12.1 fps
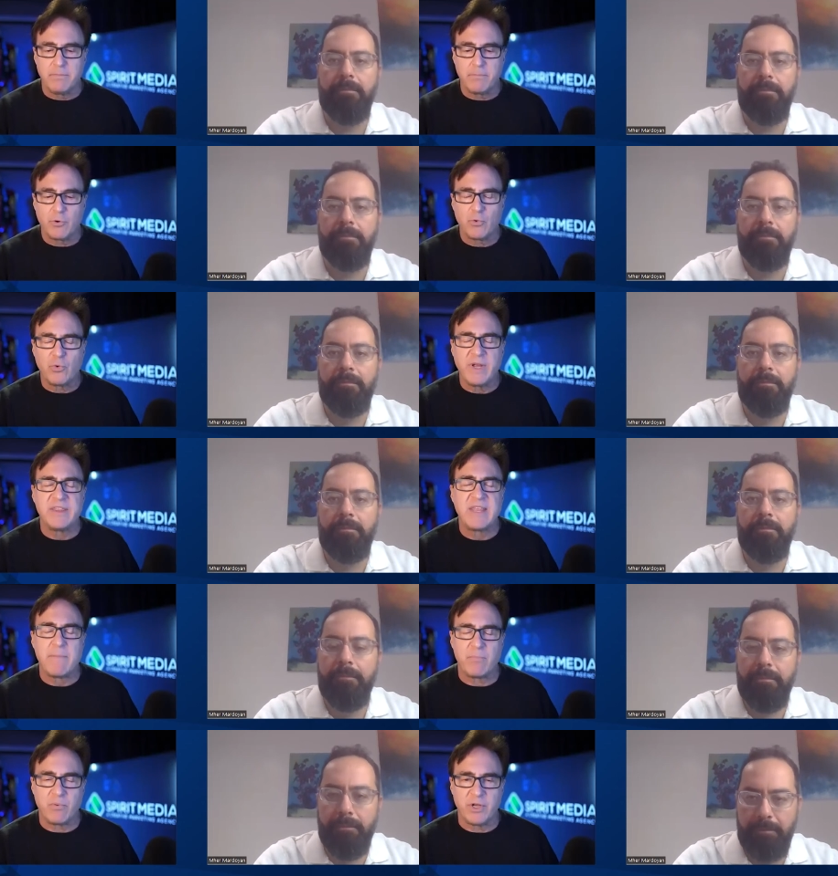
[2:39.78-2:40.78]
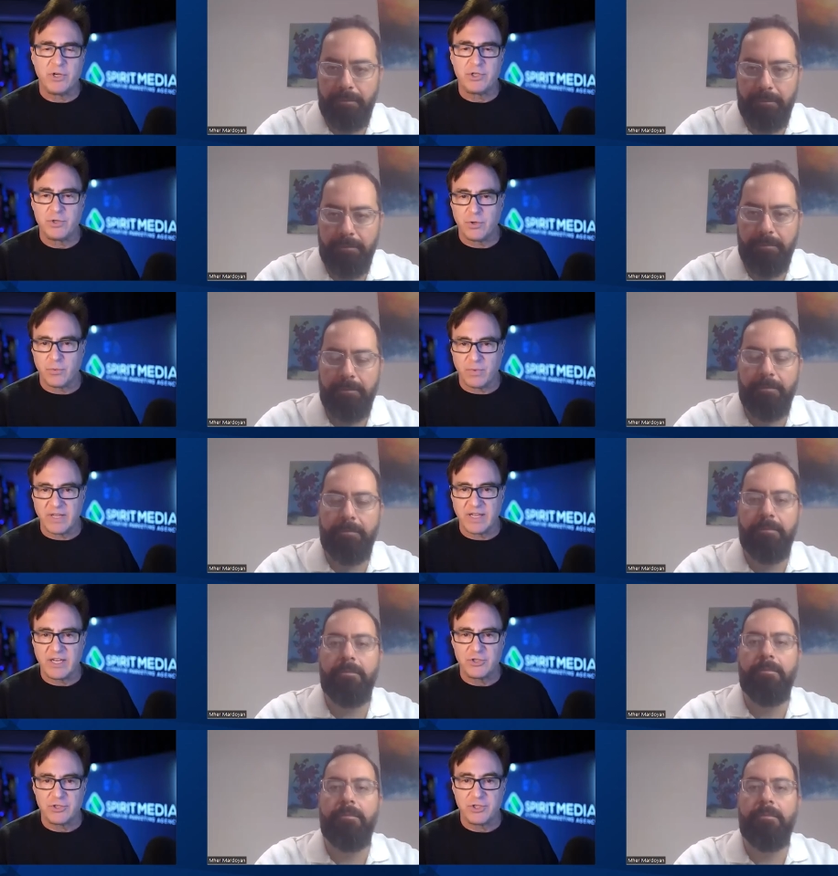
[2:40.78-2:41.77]
Speaker 1: create that bridge to a
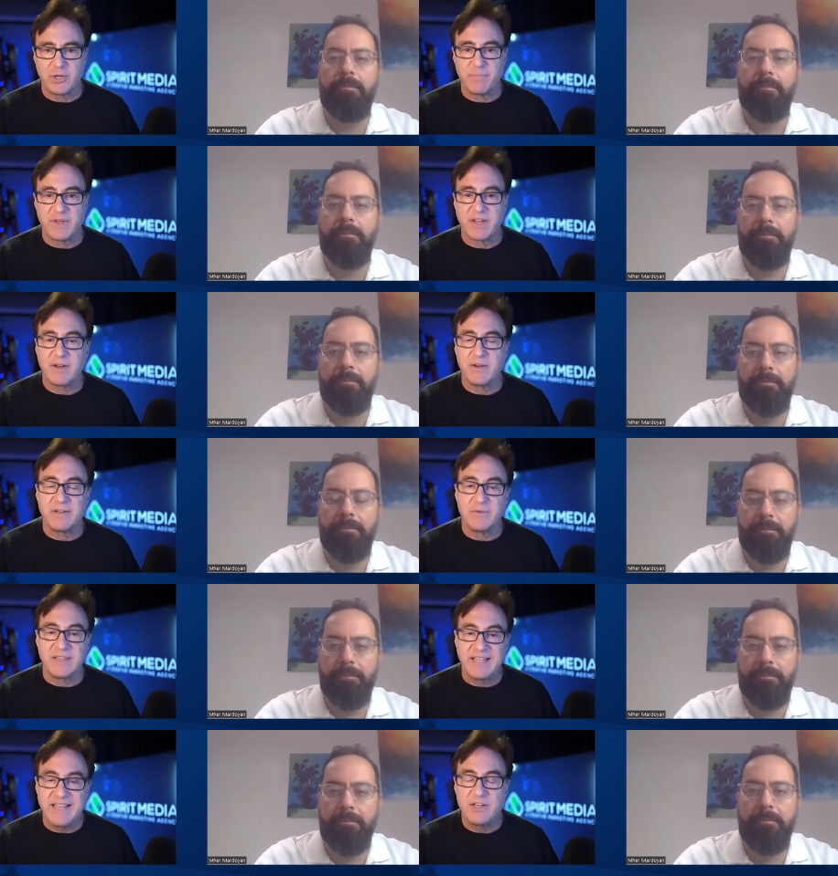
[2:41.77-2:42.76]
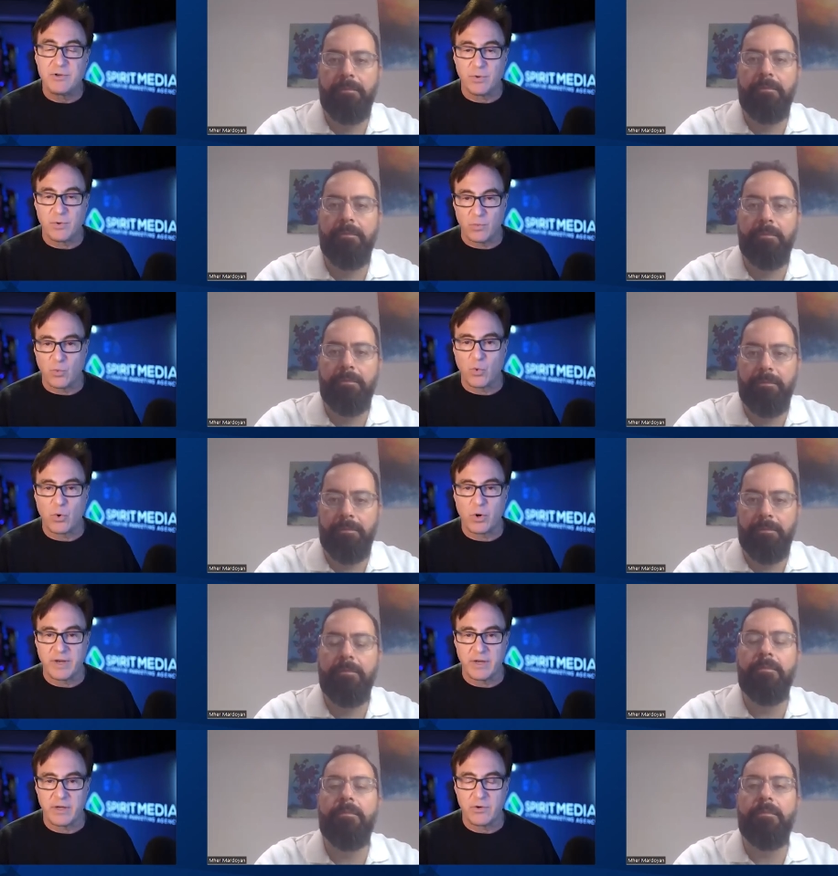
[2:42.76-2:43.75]
relationship that can lead to a
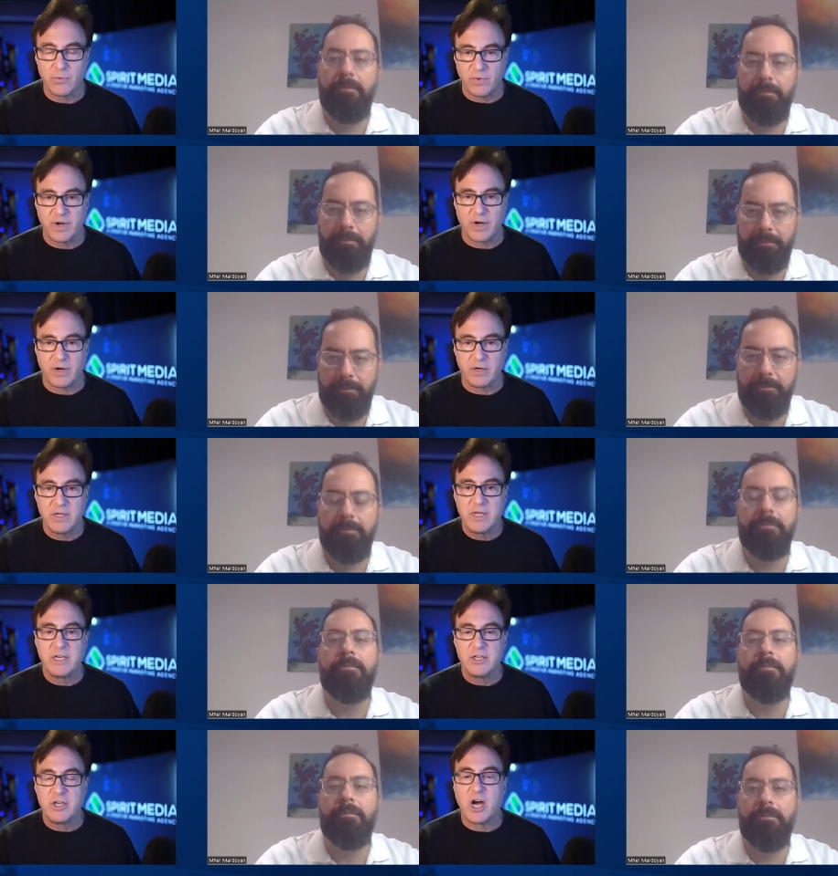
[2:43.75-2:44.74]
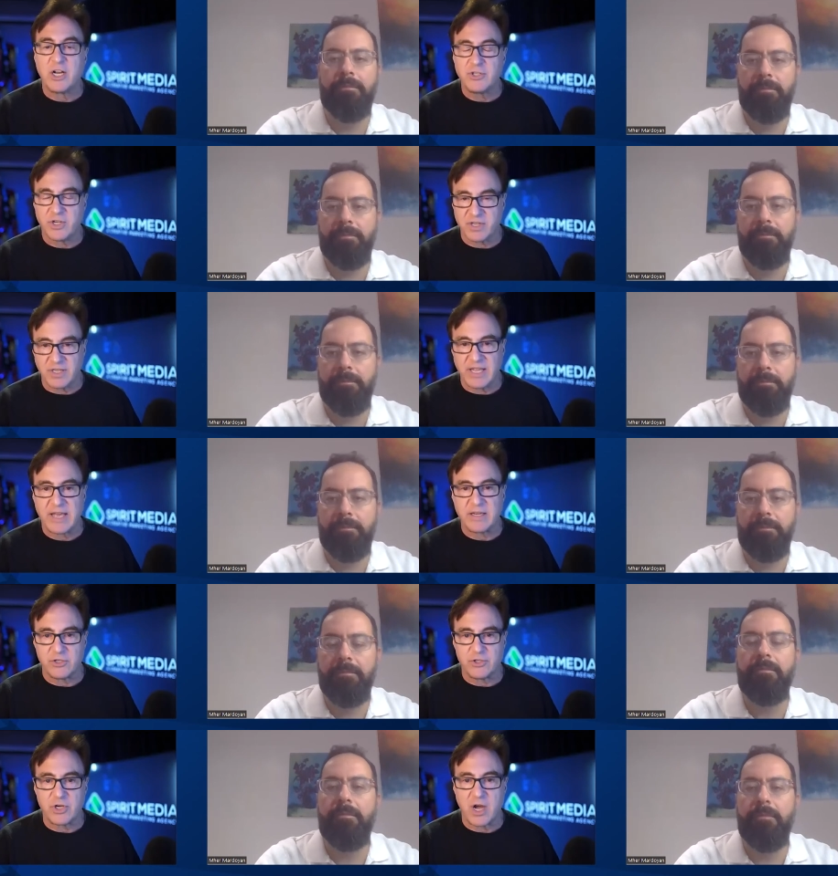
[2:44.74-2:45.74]
rewarding career not just
Speaker 2: land a
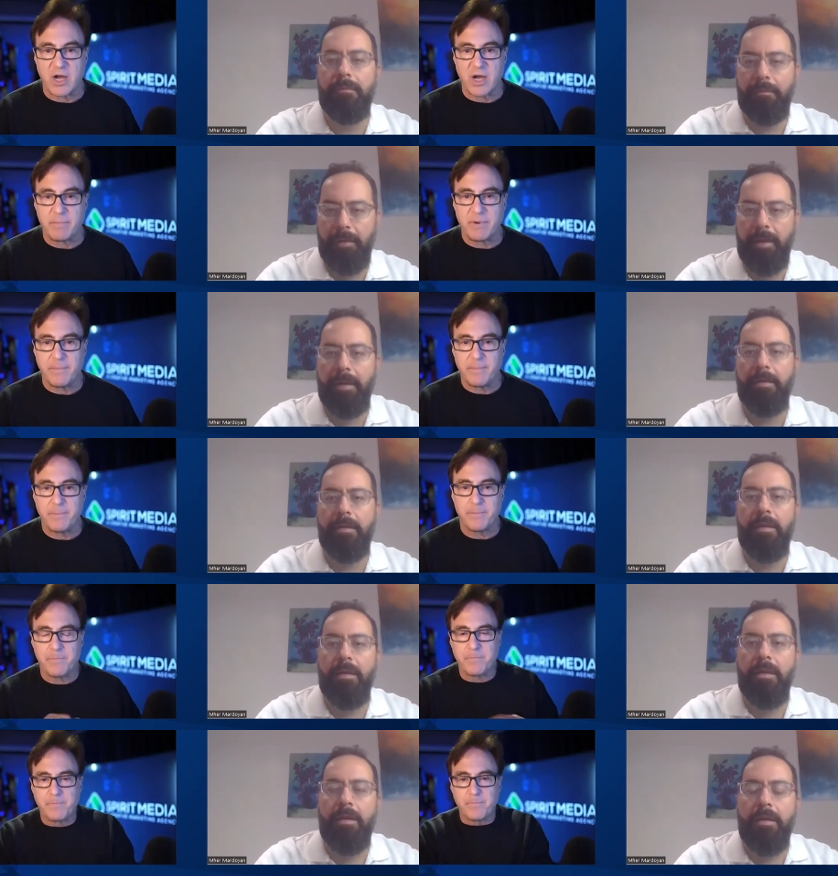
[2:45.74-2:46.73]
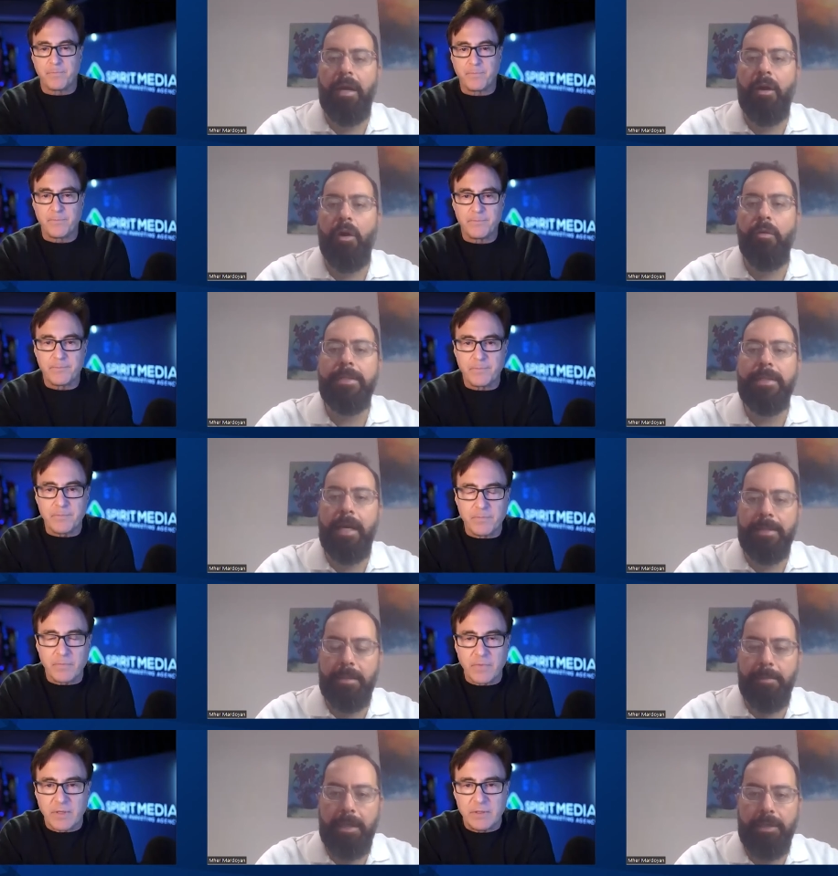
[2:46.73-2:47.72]
job yeah always
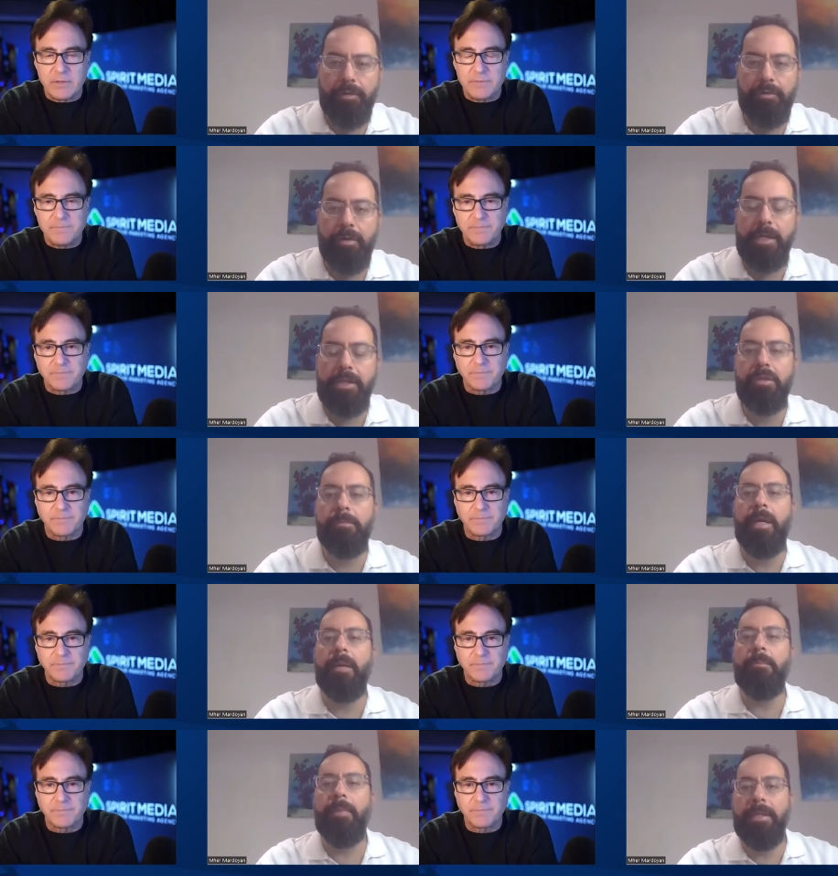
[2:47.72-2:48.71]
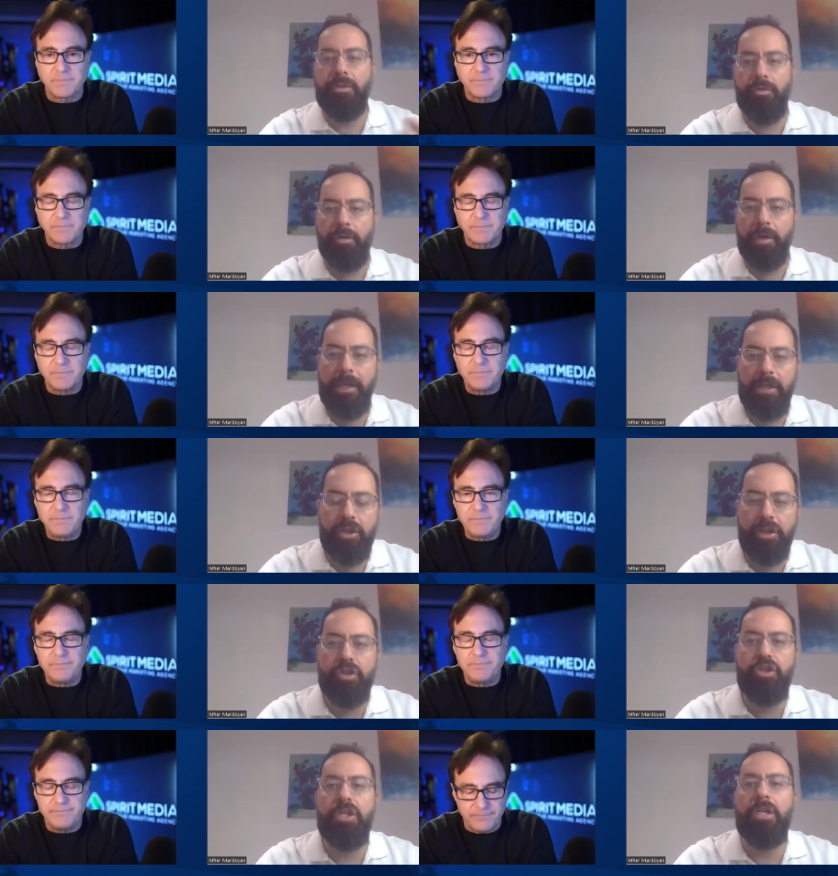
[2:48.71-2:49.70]
customize your resume build
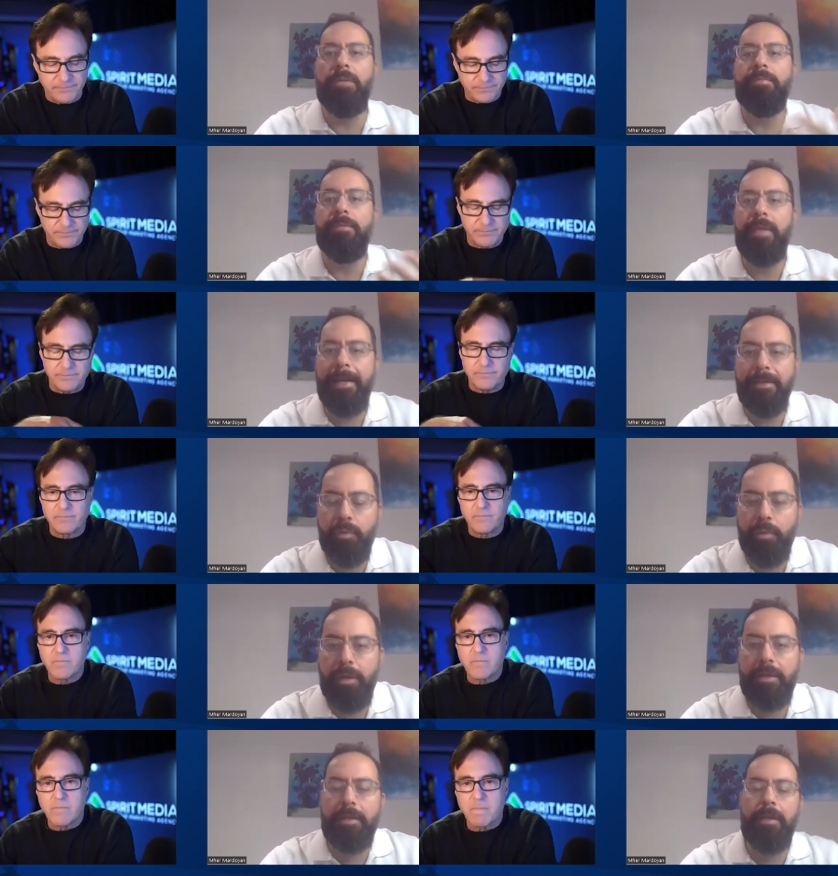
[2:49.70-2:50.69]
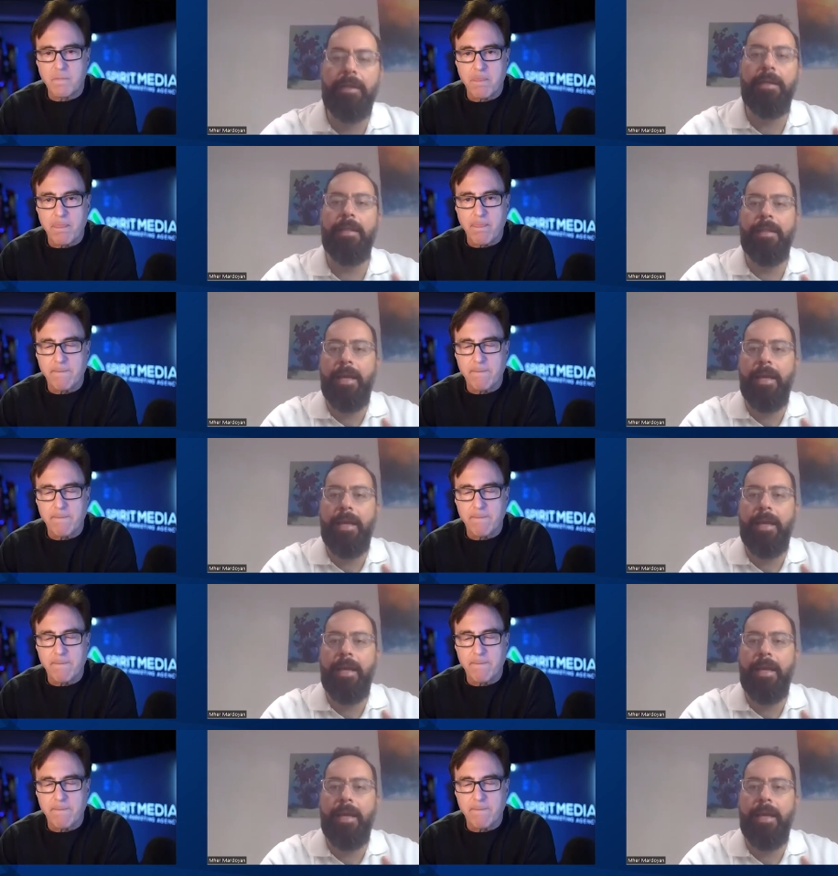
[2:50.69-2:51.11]
relationship networking and